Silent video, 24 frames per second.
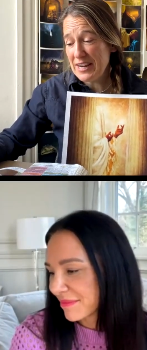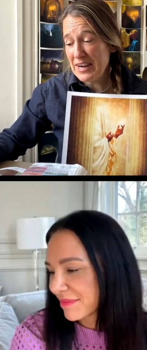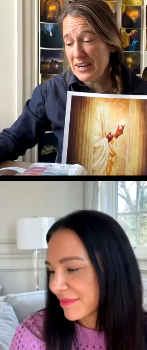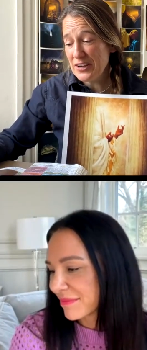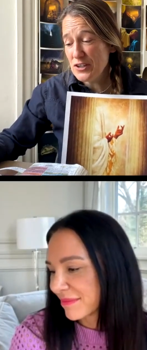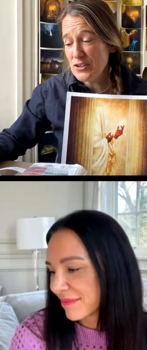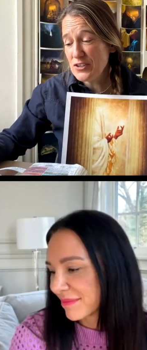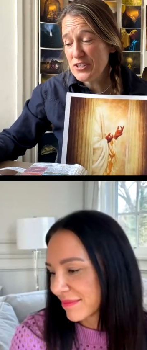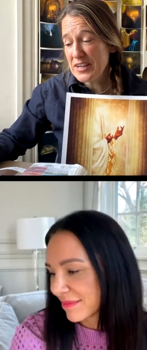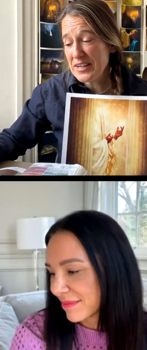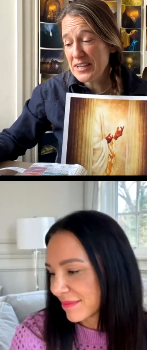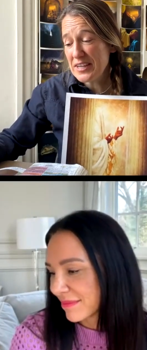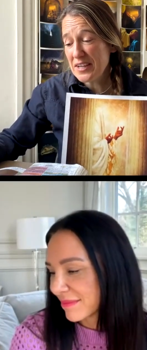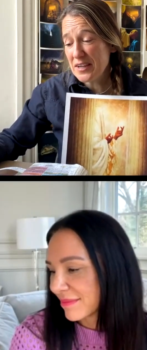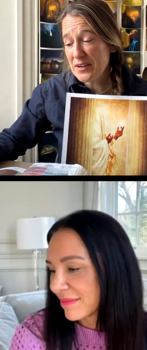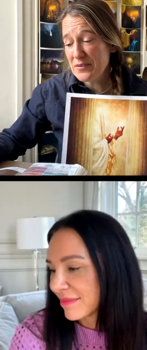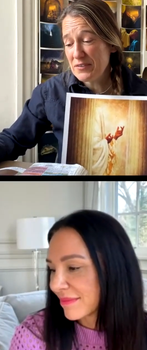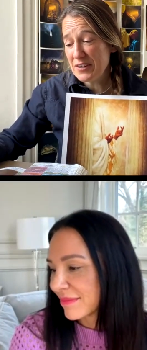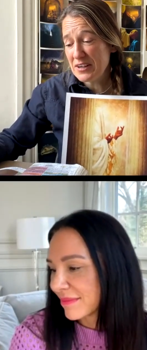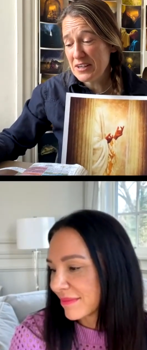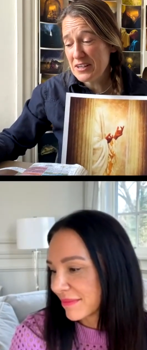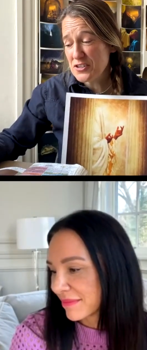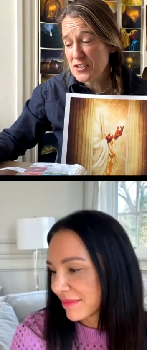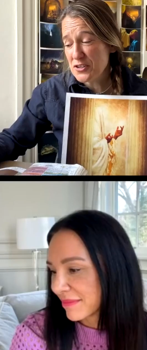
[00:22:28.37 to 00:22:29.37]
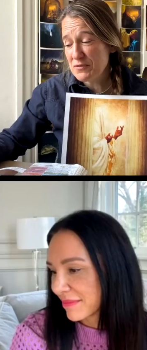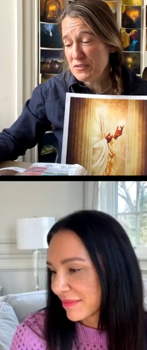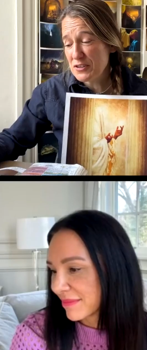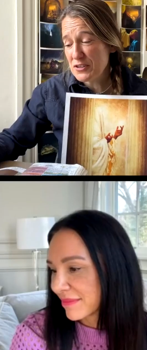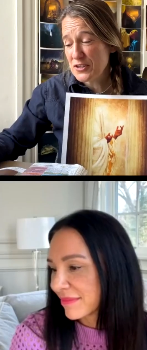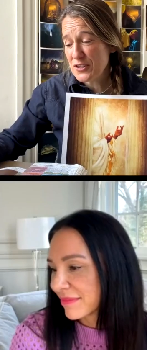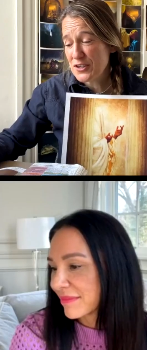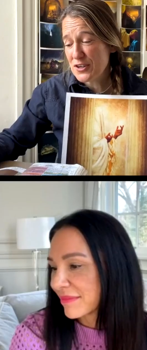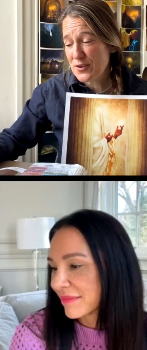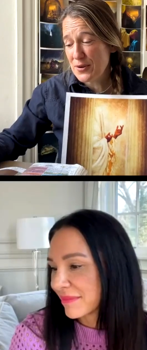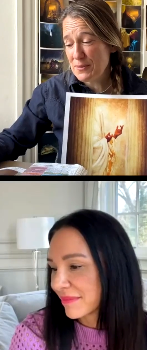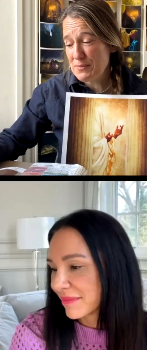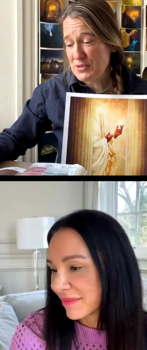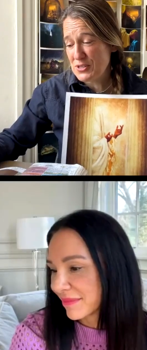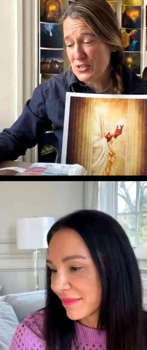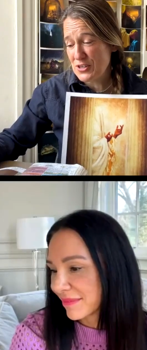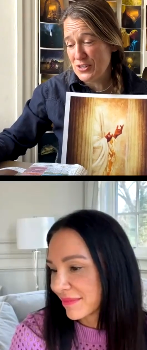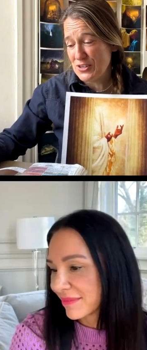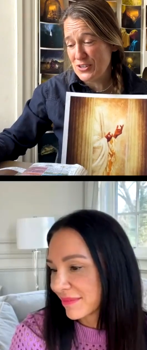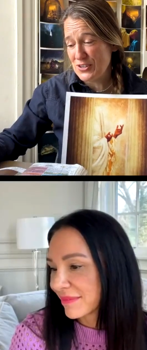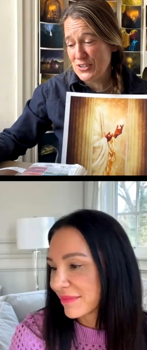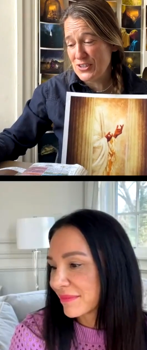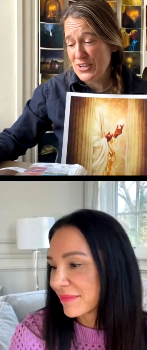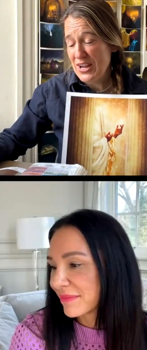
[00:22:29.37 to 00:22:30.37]
Speaker 1: are you taking advantage of your
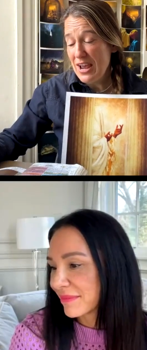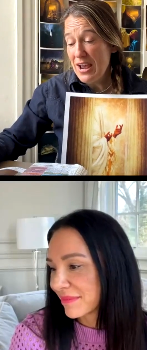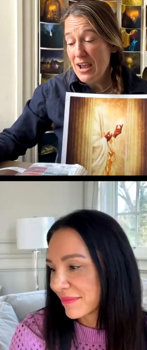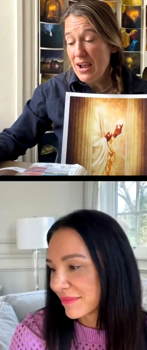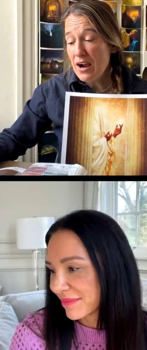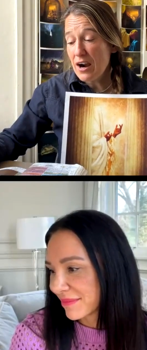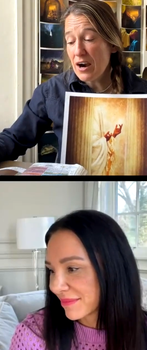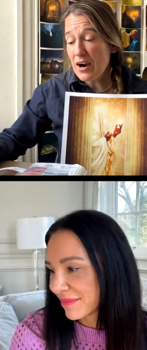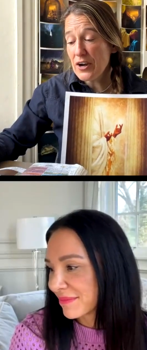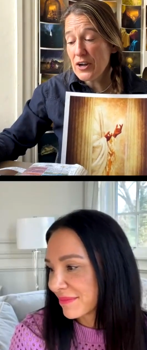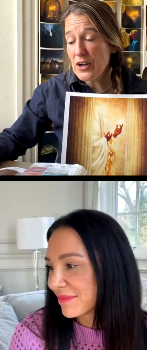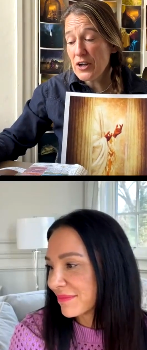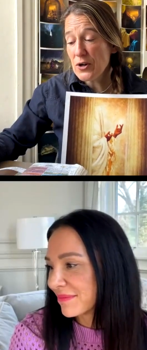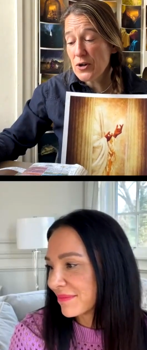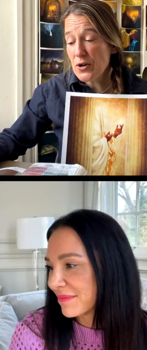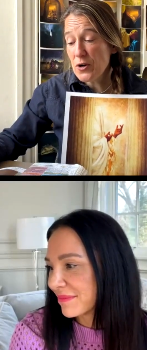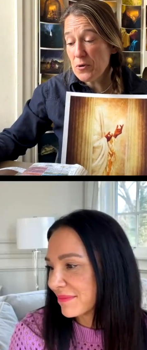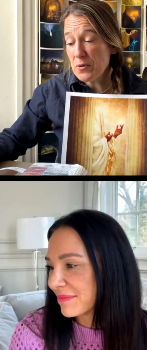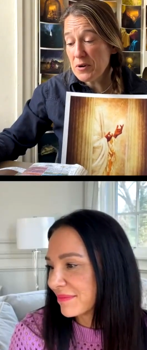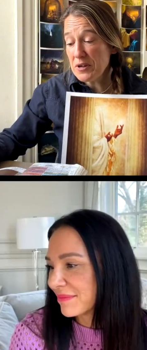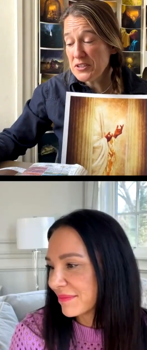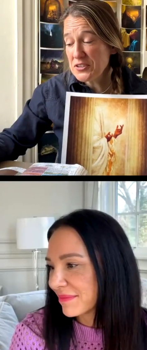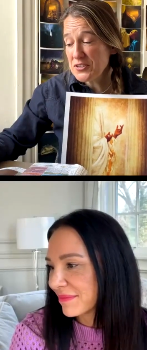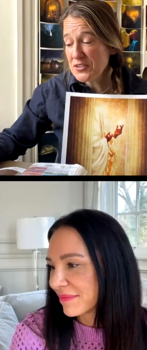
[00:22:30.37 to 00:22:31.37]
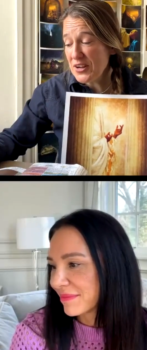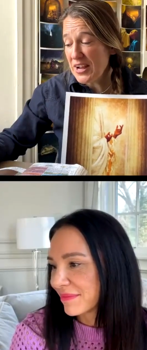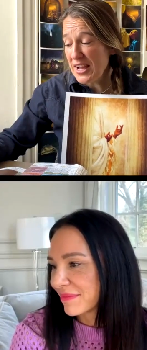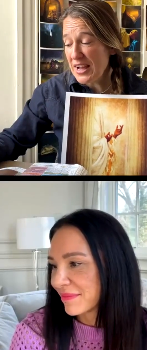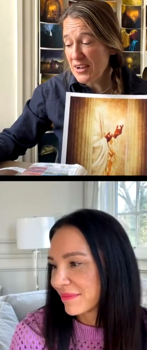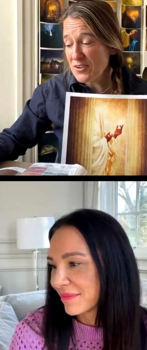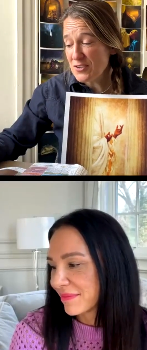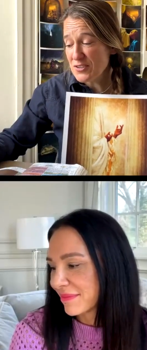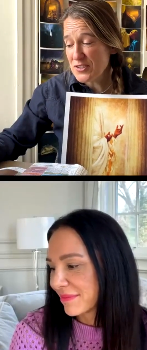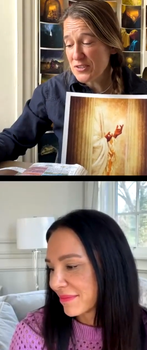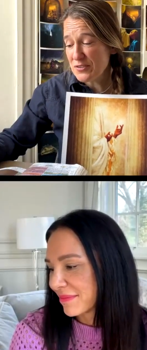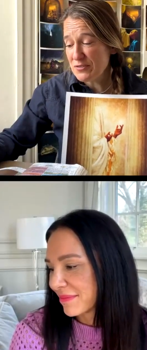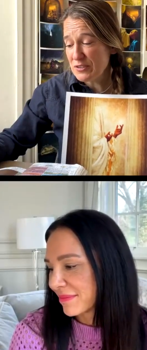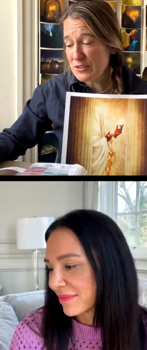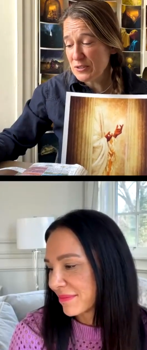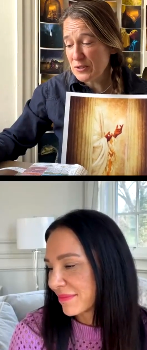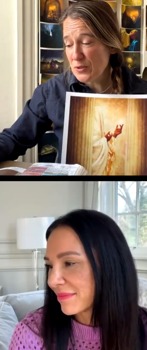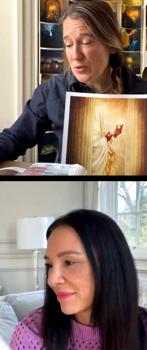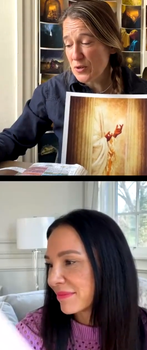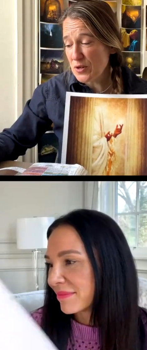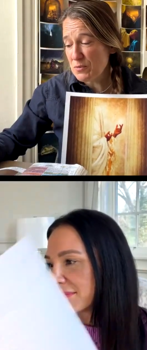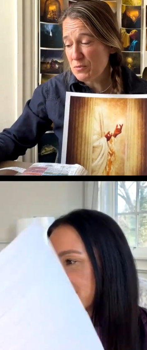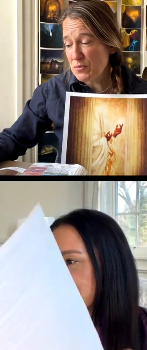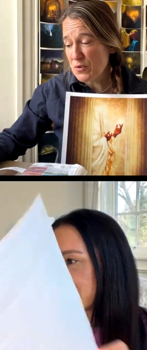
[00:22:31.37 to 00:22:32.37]
scriptures are you mm-hmm. going to the house of the
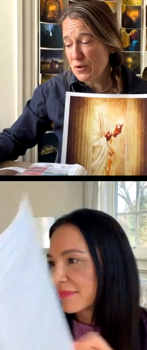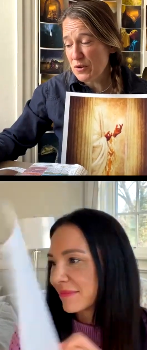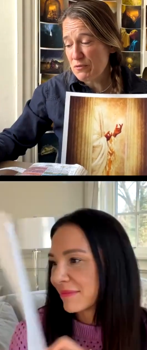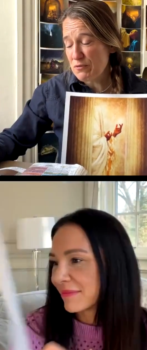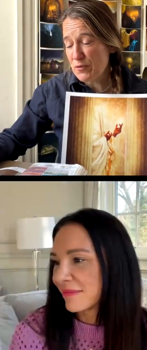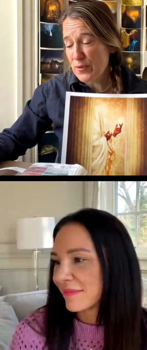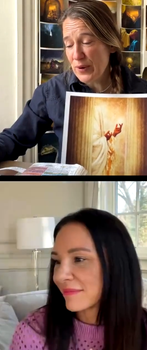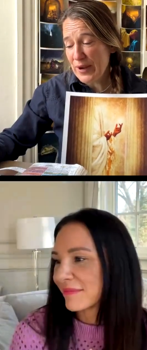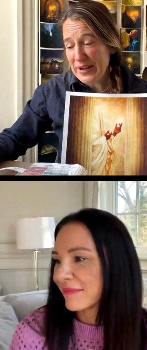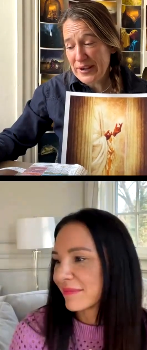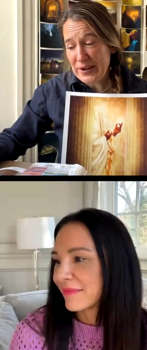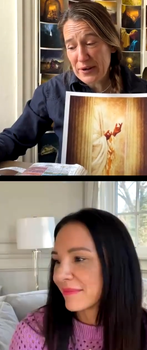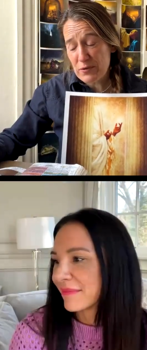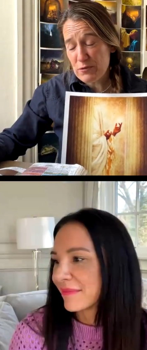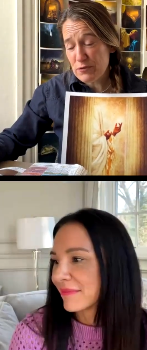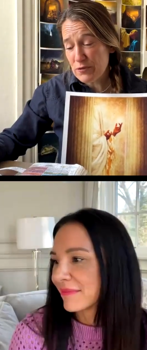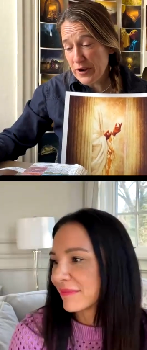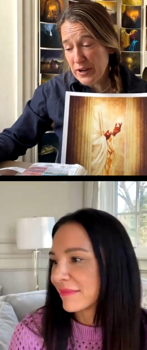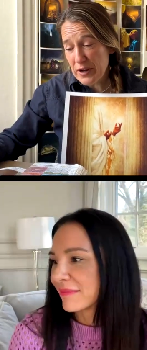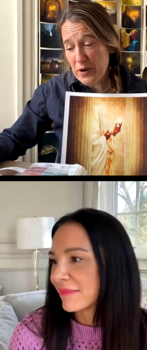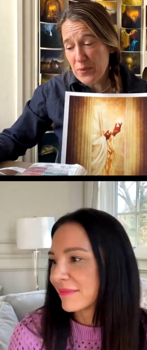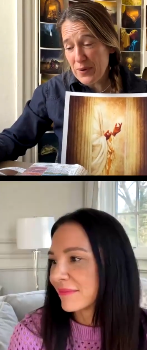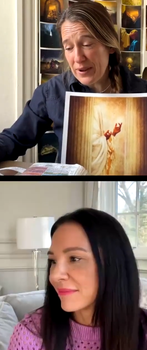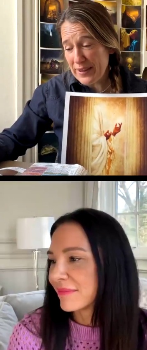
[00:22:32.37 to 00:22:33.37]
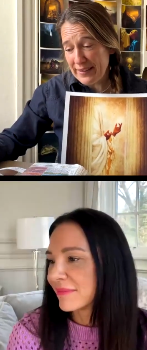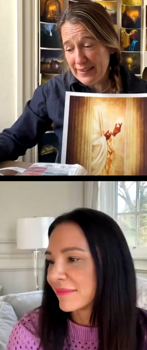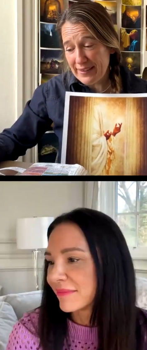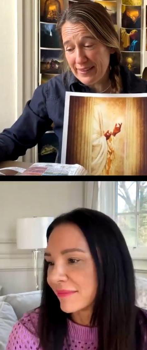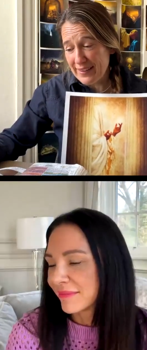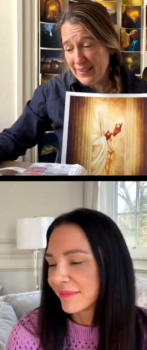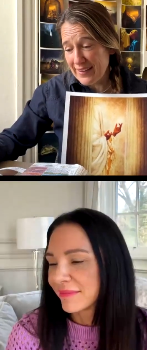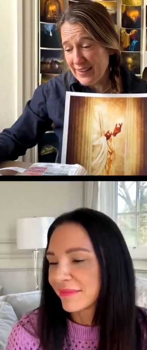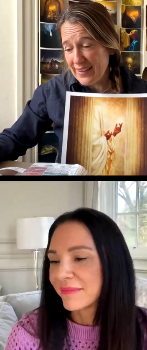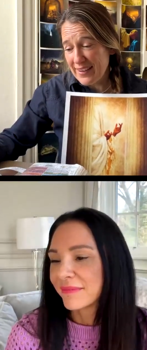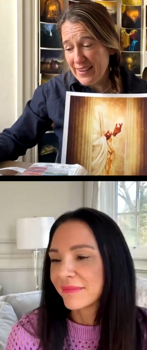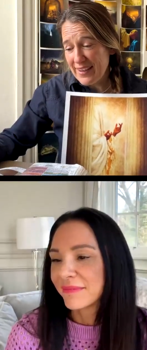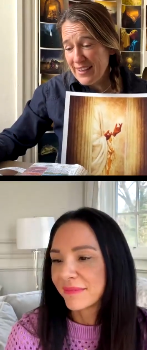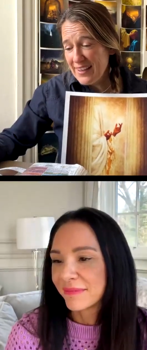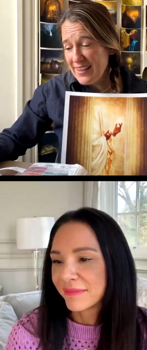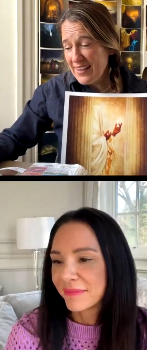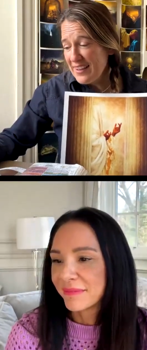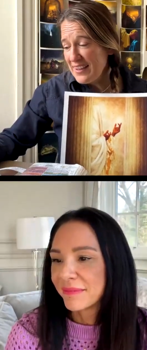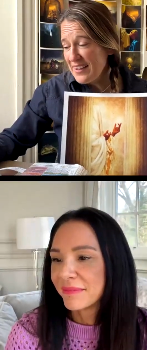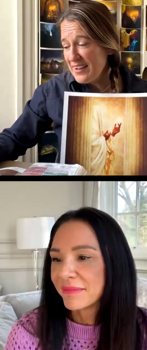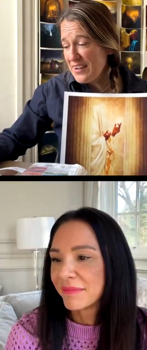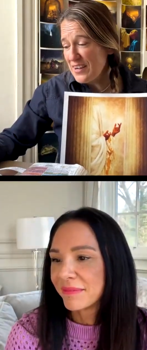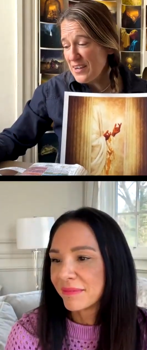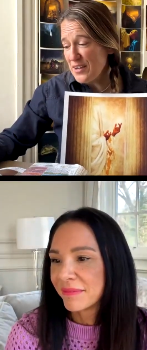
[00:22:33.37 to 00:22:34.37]
lord more fre- frequently
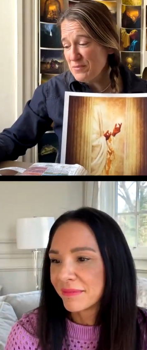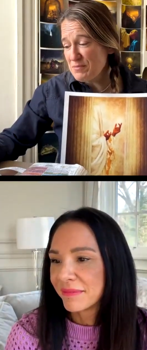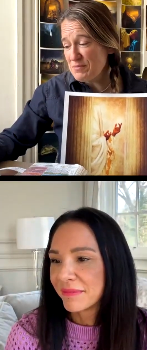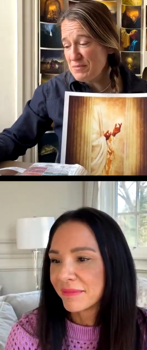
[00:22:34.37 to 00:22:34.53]
um,